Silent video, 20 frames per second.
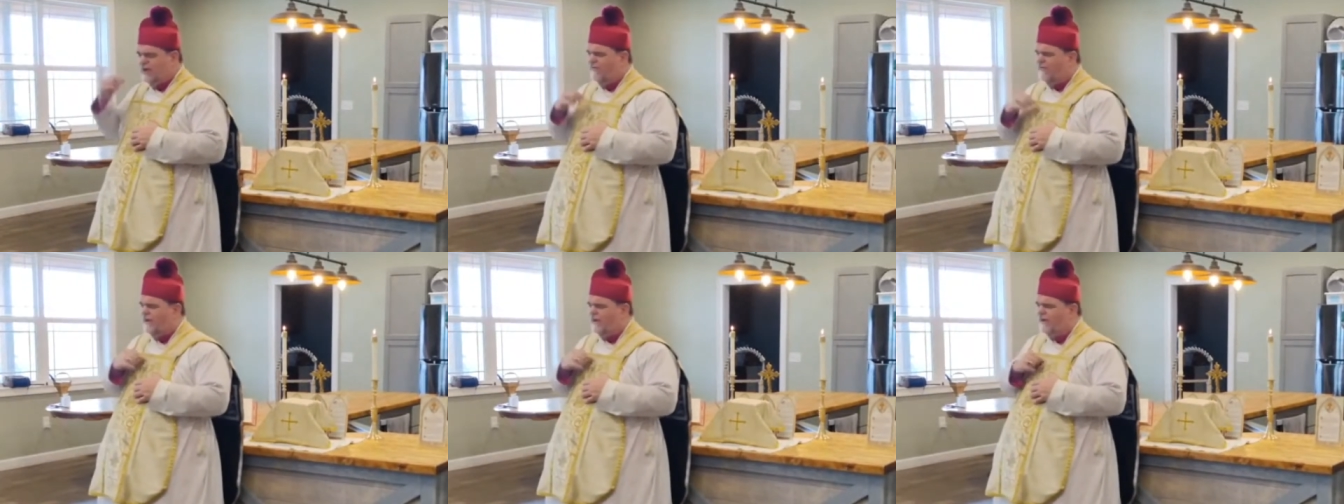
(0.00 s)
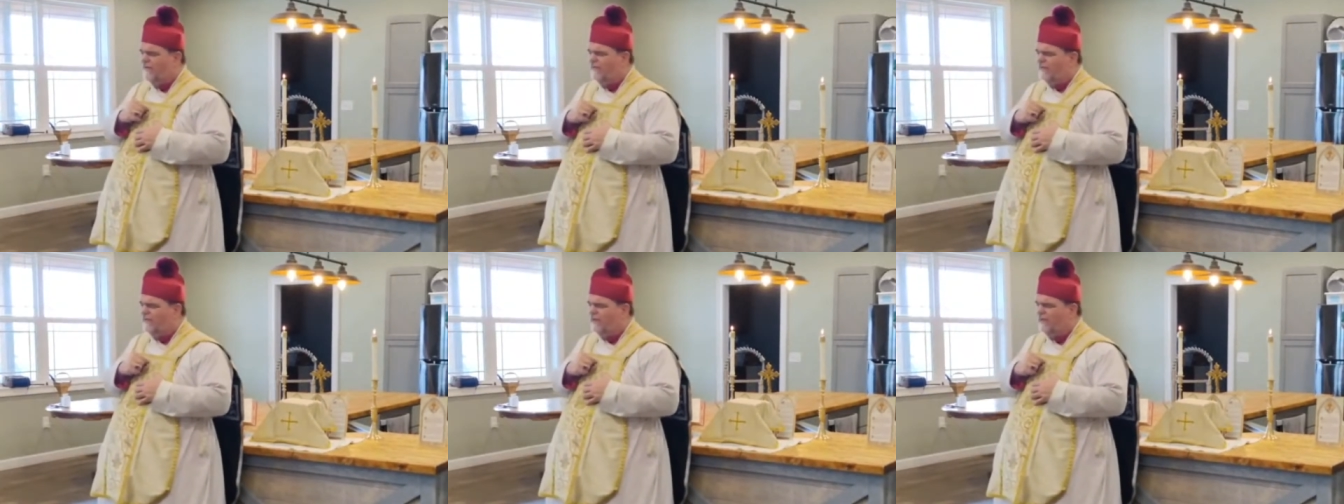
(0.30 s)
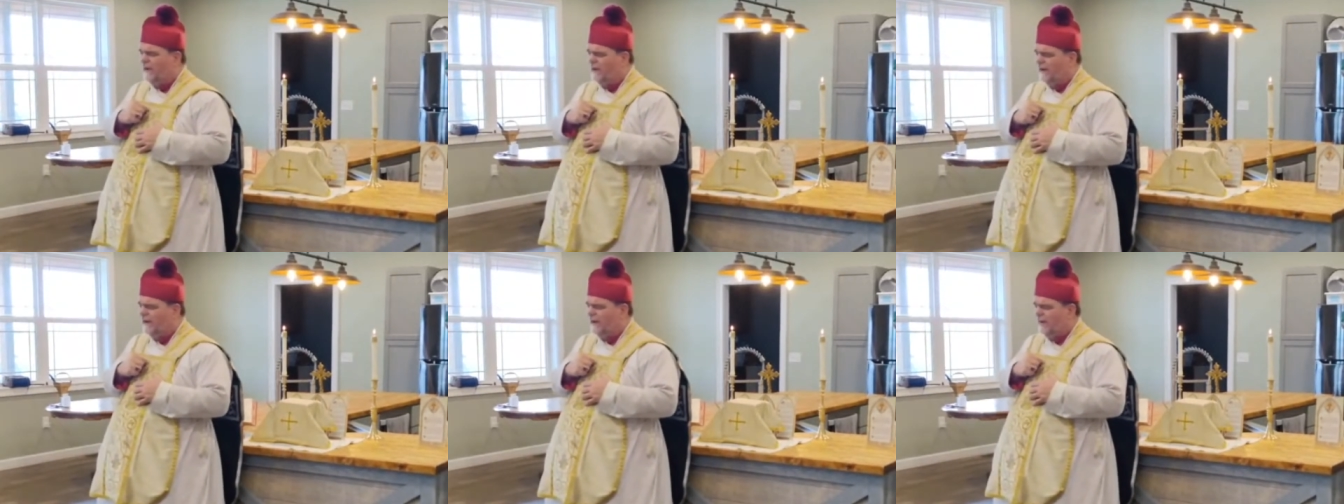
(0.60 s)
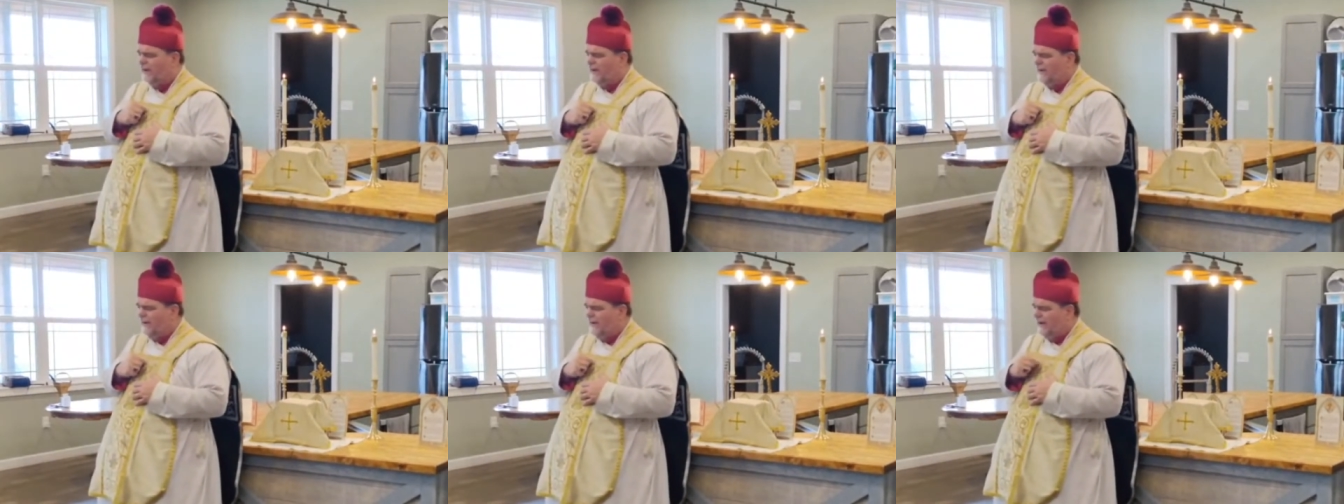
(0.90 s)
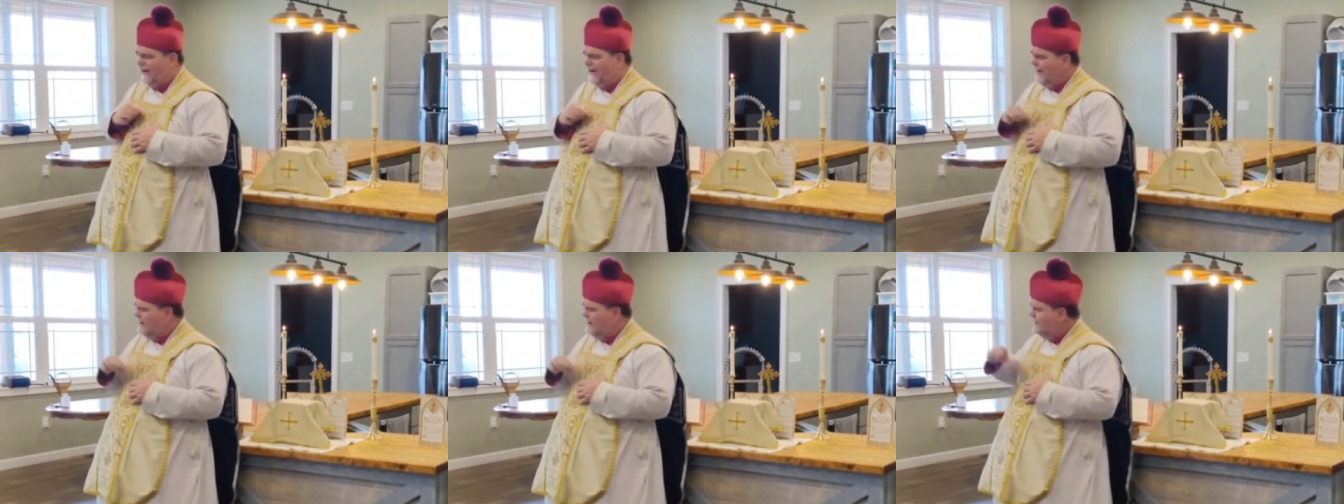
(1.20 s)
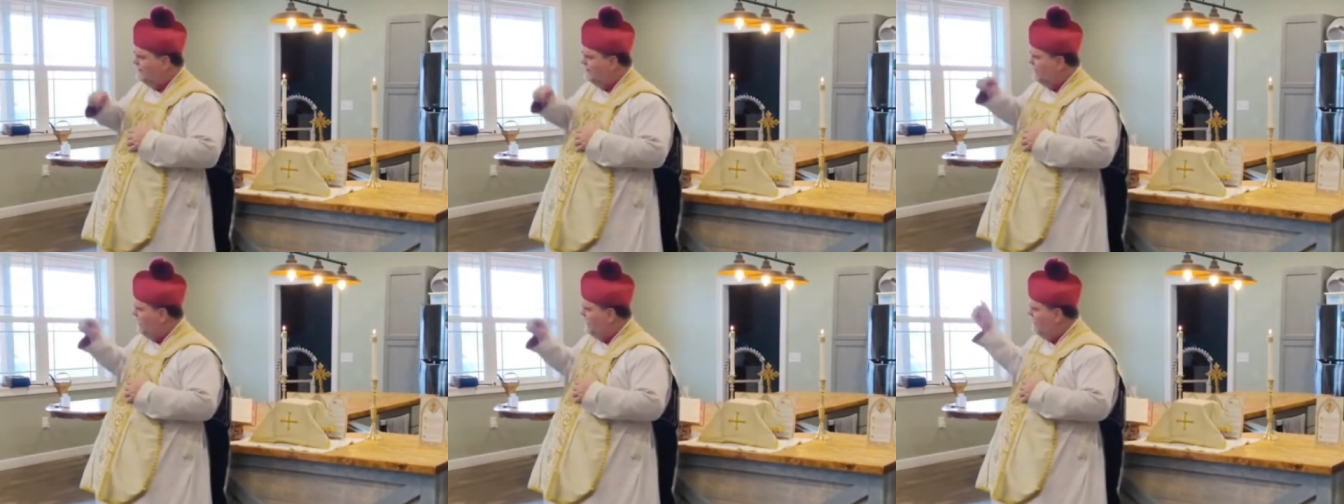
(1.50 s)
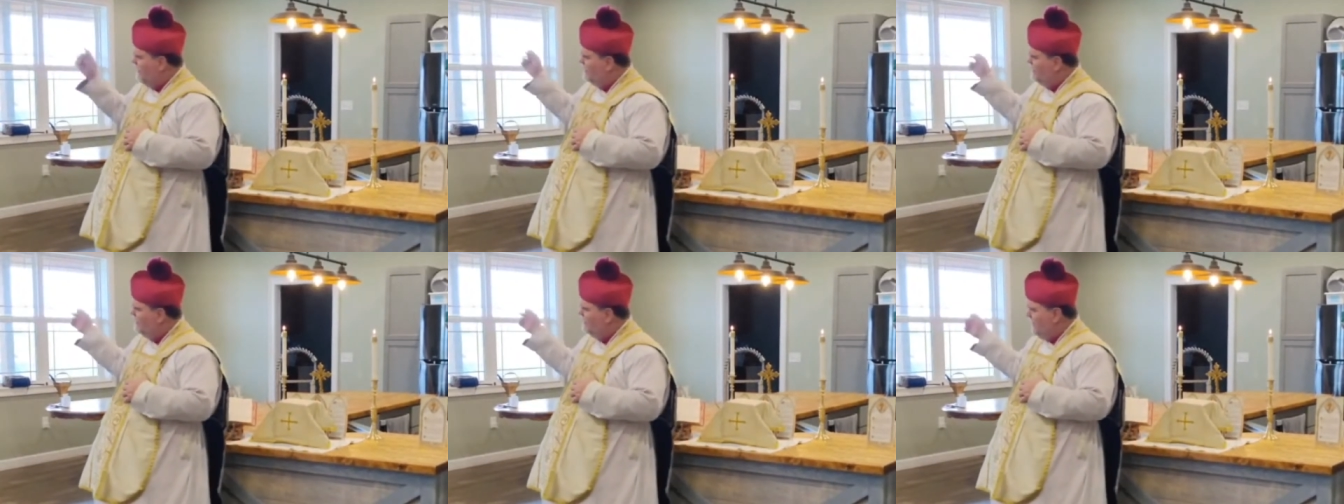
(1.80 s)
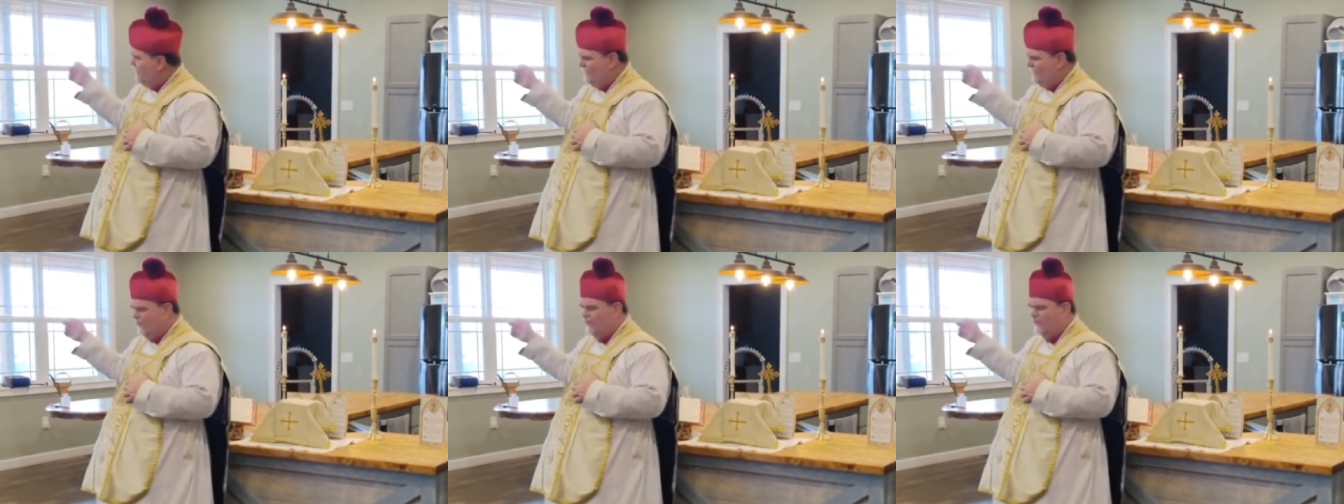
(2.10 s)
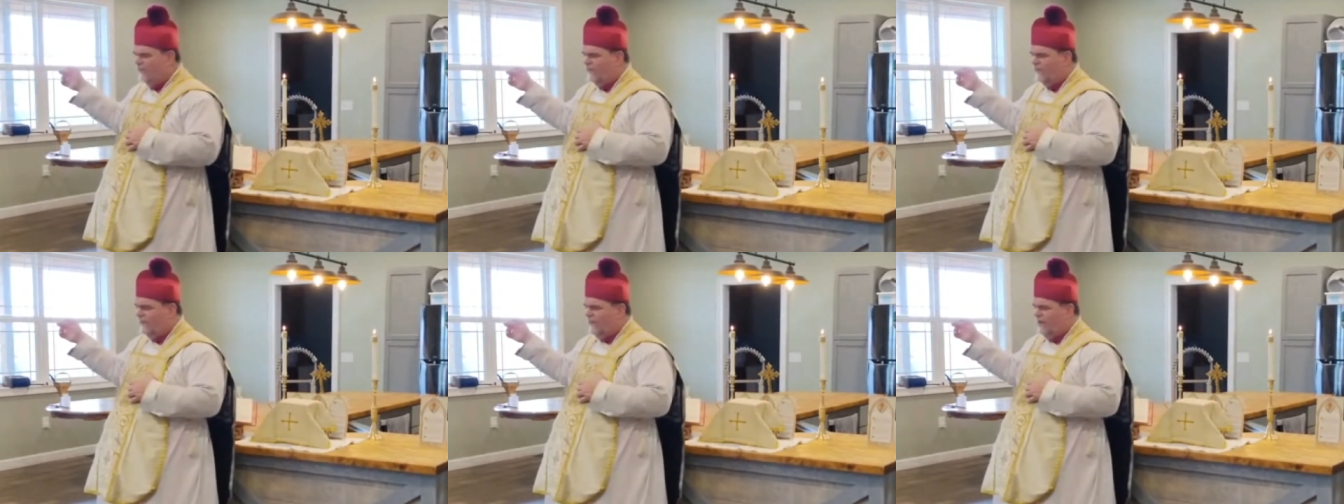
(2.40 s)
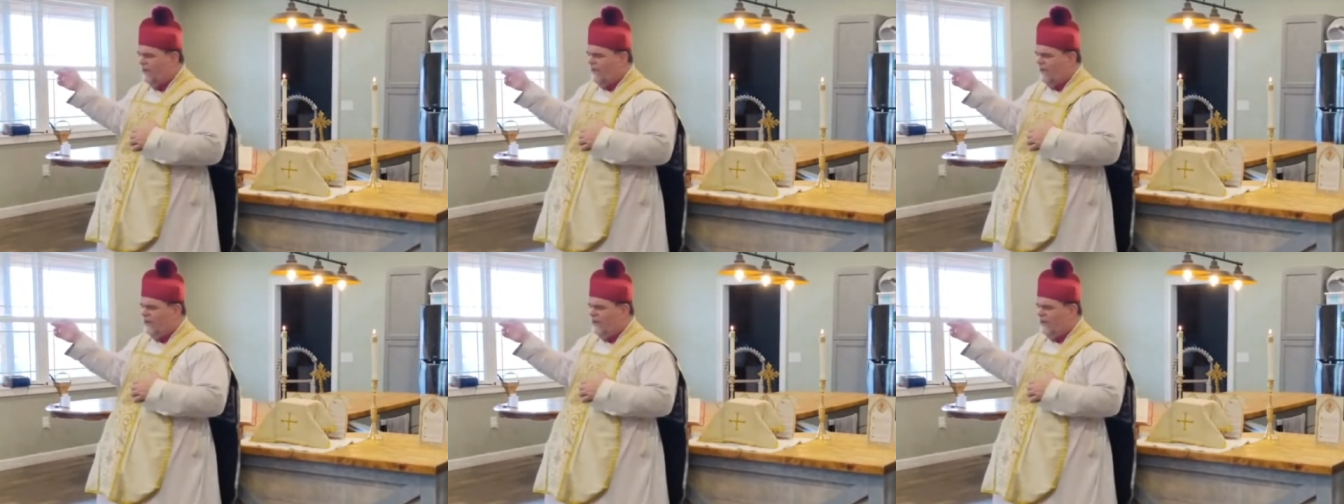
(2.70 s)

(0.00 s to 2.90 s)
of us in here. Against a thousand devils,